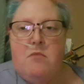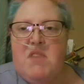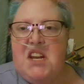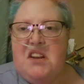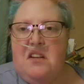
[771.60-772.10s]

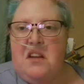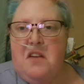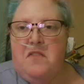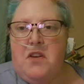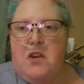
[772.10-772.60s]
They didn't
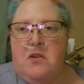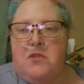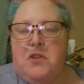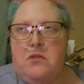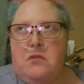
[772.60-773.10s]
have the
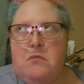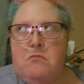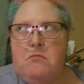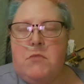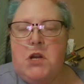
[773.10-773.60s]
golden
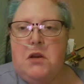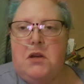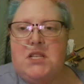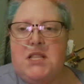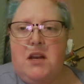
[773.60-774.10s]

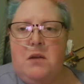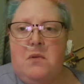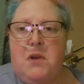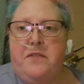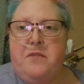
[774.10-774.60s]
nuggets that I
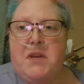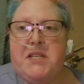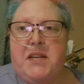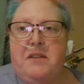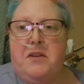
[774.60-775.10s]
wanted for my
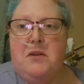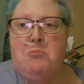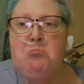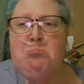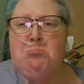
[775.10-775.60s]

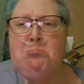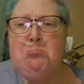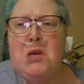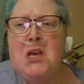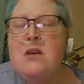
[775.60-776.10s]
cereal,
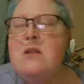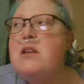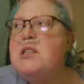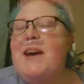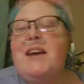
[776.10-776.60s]

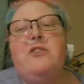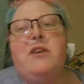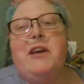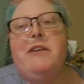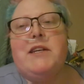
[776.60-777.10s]
so I had
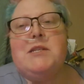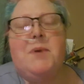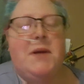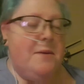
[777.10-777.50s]
Cookie Crisp.